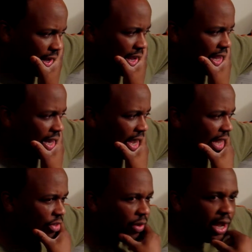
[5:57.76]
and
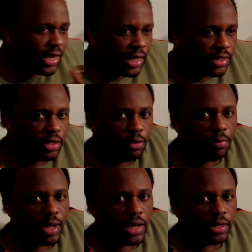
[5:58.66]
I try not to go
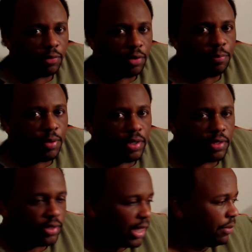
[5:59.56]
back and repeat
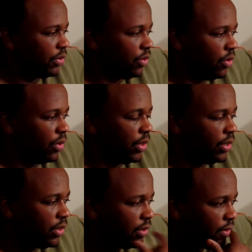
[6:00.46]
the same
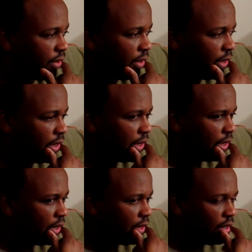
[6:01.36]
stories.
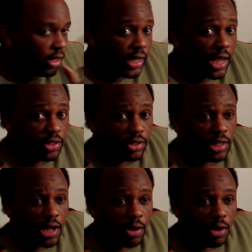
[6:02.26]
Occasionally